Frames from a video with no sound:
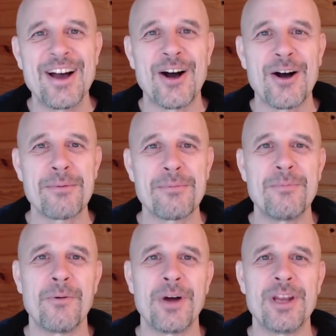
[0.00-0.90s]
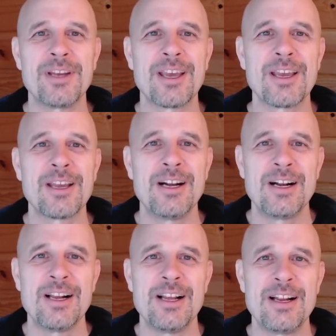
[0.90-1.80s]
um, one day,
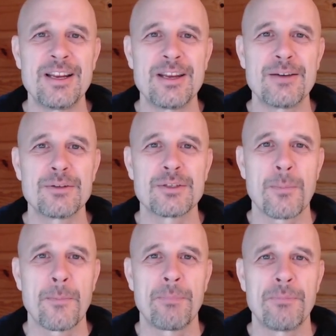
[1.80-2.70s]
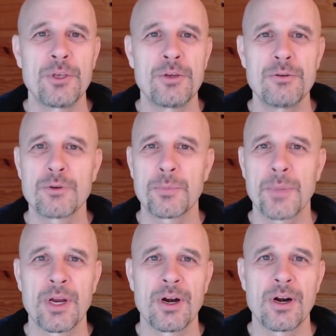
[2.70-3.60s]
and it was a huge
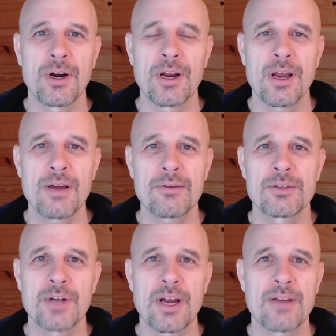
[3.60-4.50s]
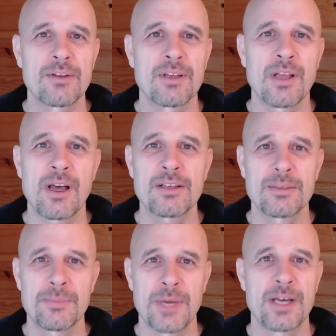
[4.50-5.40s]
repair. And I was driving lots of
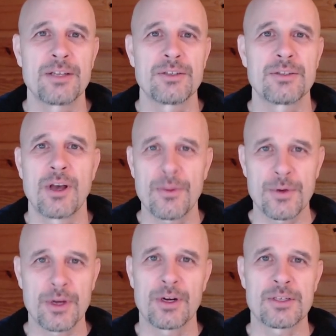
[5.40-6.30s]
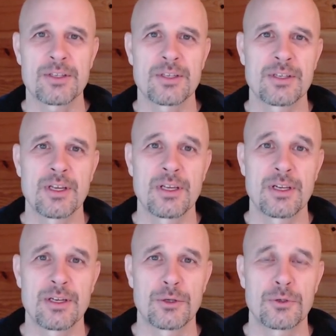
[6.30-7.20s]
miles all the way across the city,
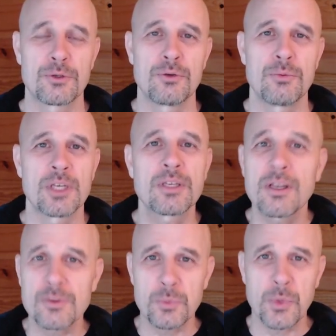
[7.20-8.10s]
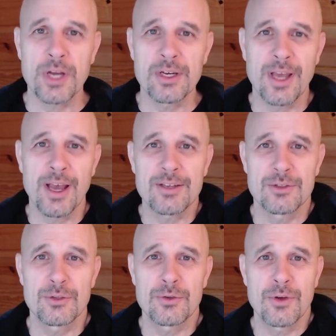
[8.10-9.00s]
consuming tons of podcasts
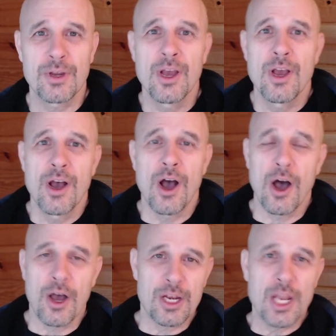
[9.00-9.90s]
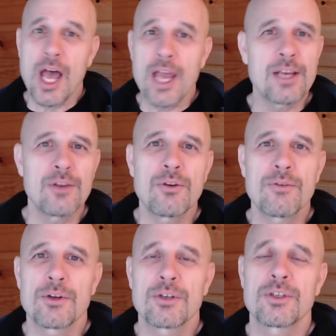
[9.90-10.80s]
and doing online
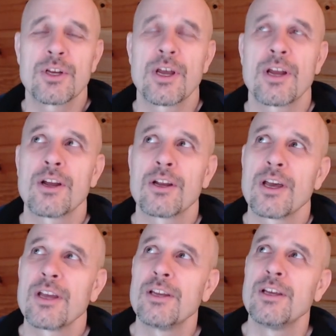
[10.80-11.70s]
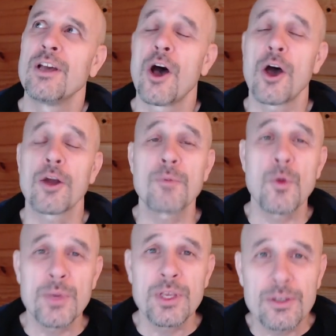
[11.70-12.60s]
university, not online,
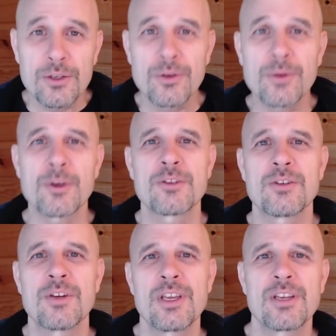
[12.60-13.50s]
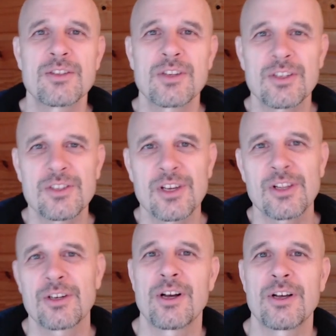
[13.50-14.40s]
automobile university, as Zig
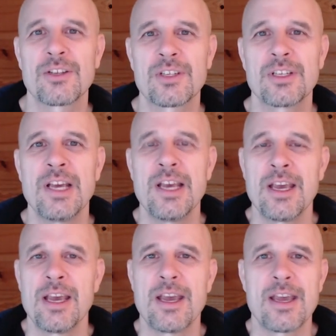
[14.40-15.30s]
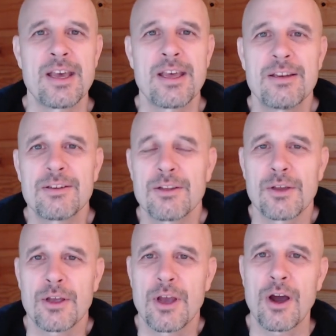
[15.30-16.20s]
Ziglar calls it and the
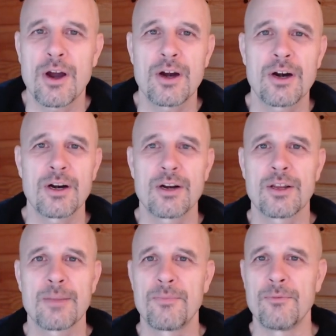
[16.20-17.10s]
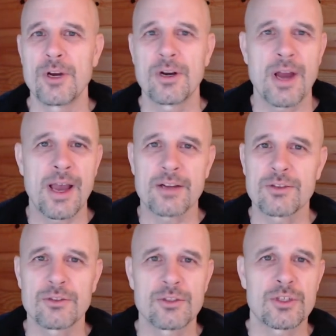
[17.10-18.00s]
car, the rear
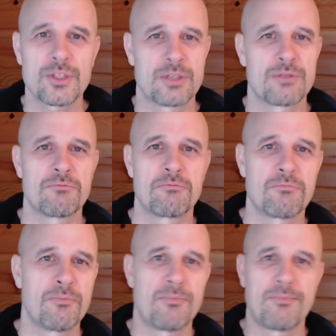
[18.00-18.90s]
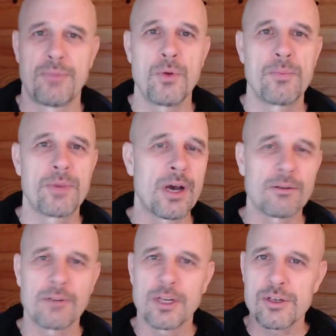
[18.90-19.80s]
axle just pooped out.
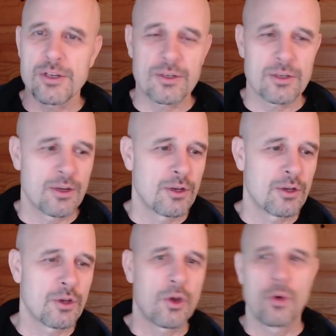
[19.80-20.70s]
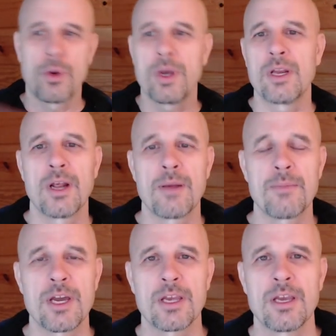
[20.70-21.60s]
It just quit. And I'm
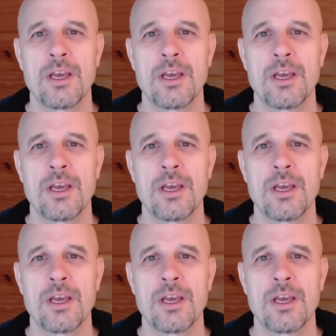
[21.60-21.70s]
like,